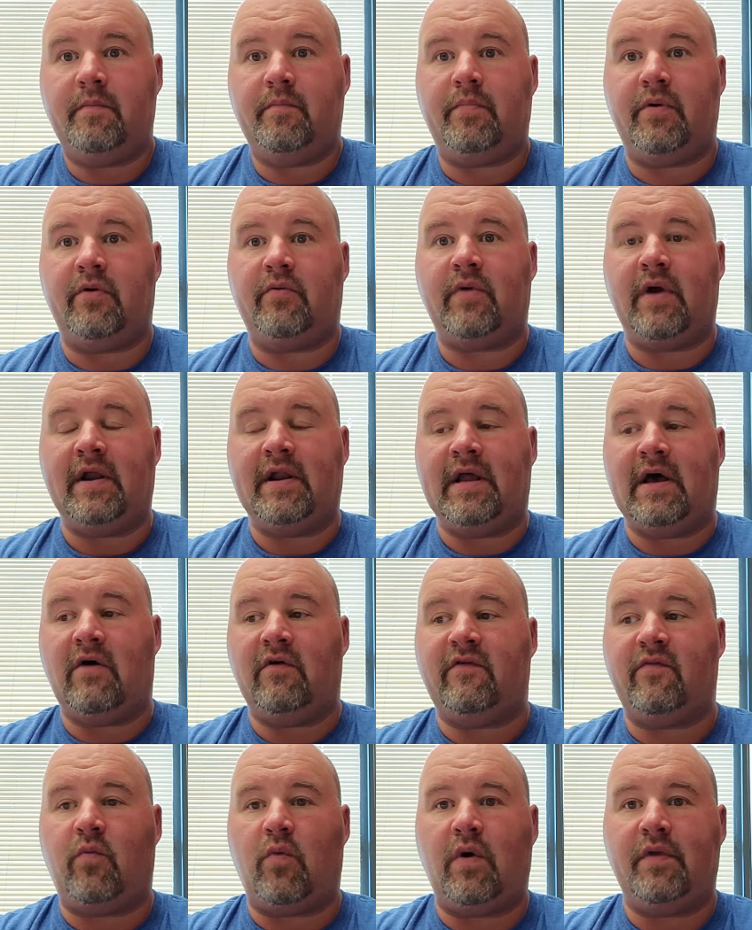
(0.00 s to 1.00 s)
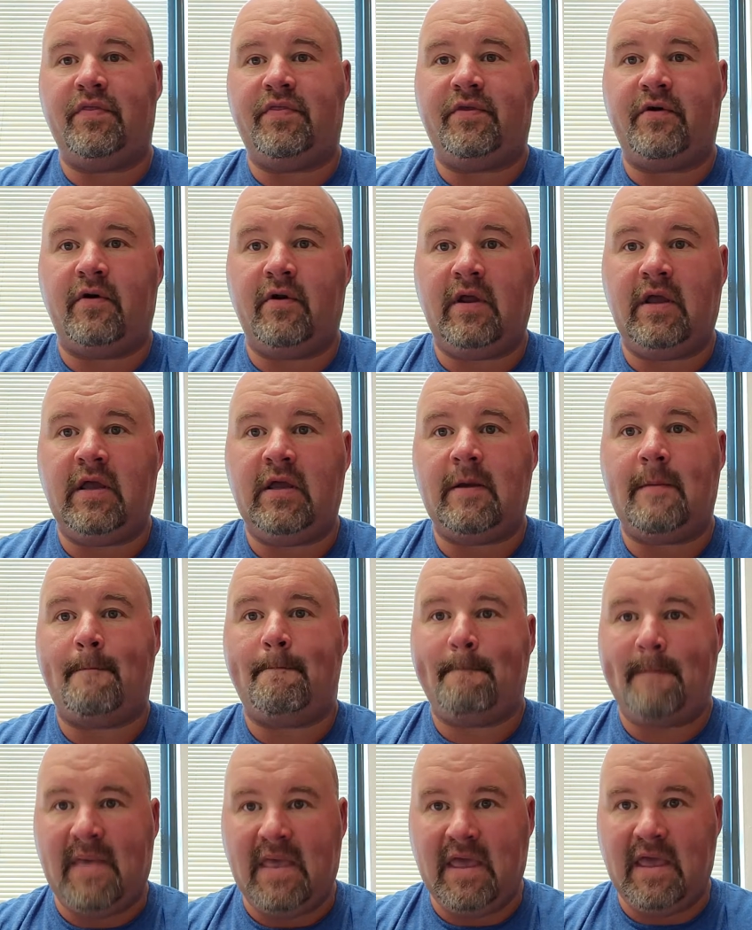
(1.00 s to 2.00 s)
But right now it's 1:30
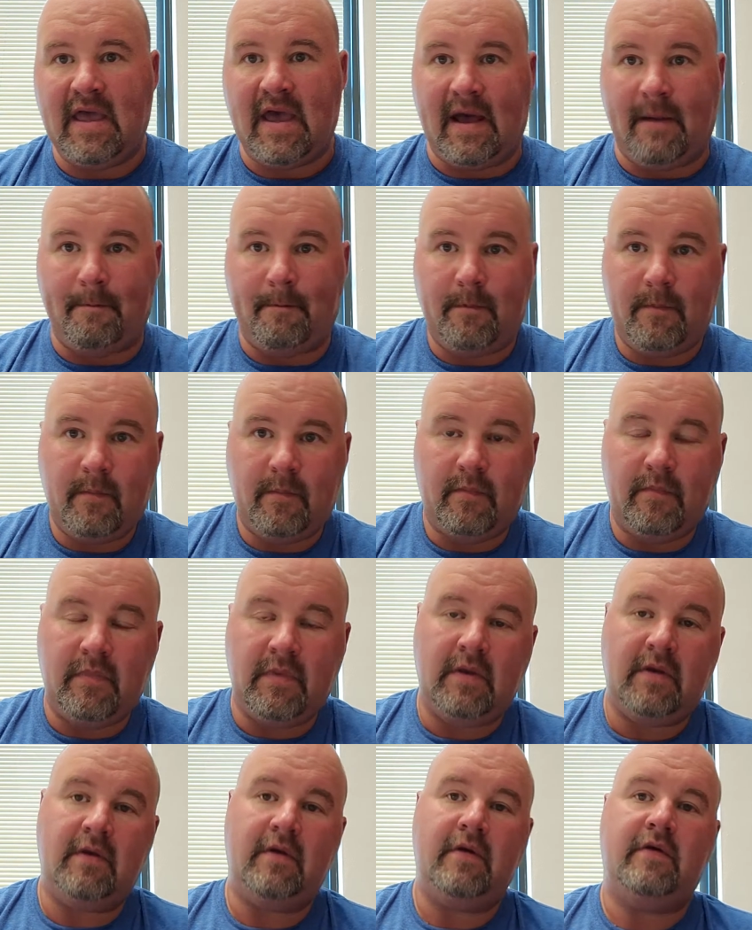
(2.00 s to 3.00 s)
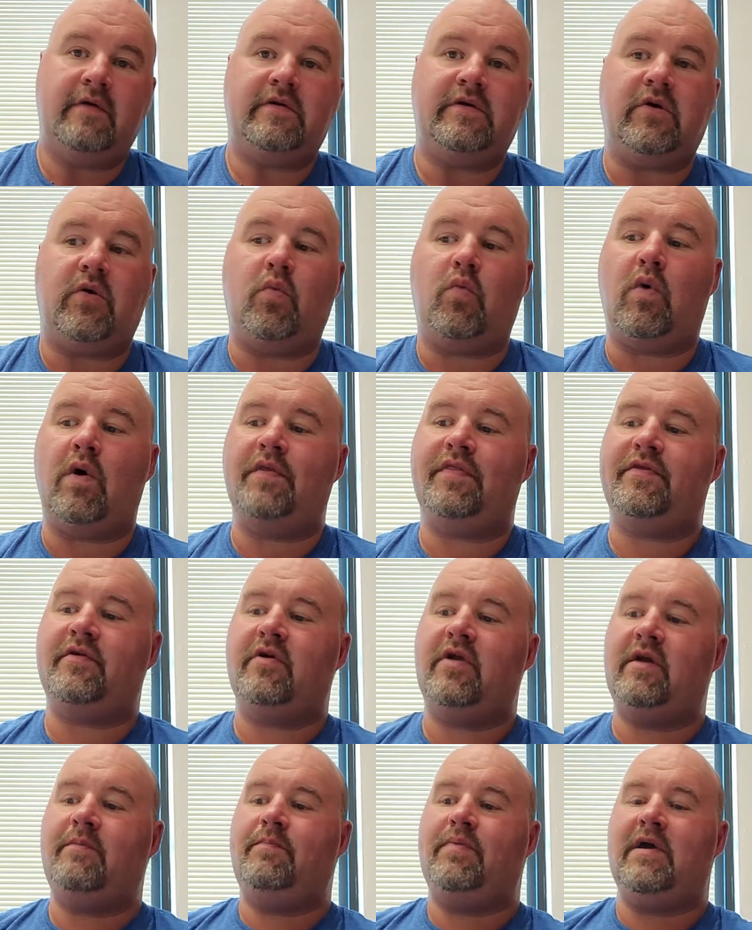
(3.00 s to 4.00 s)
p.m. So
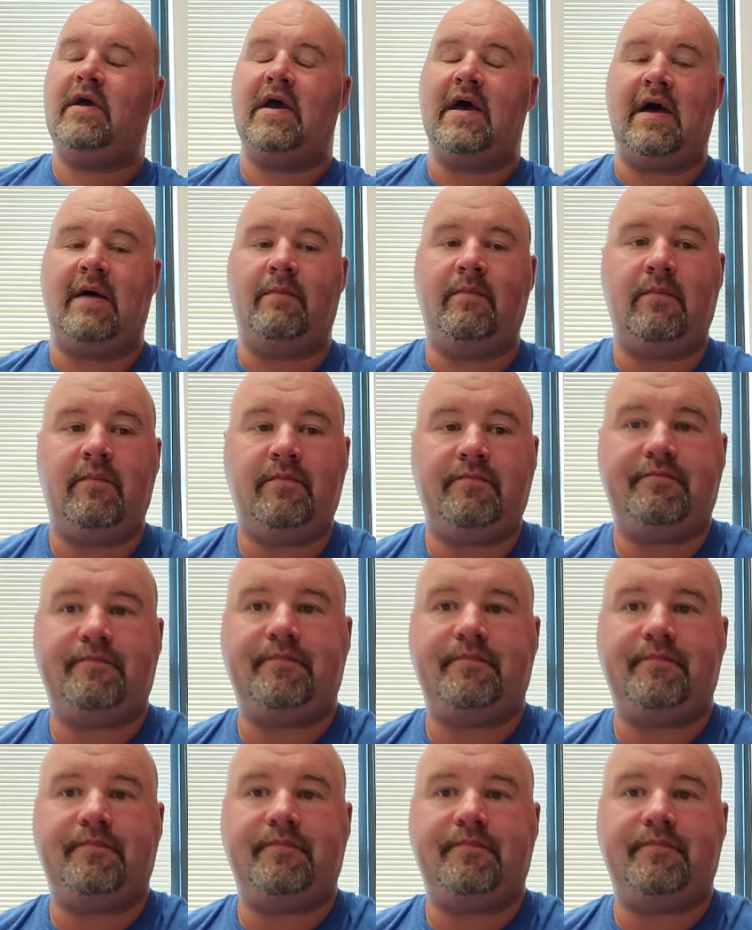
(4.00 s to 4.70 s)
1:30 p.m.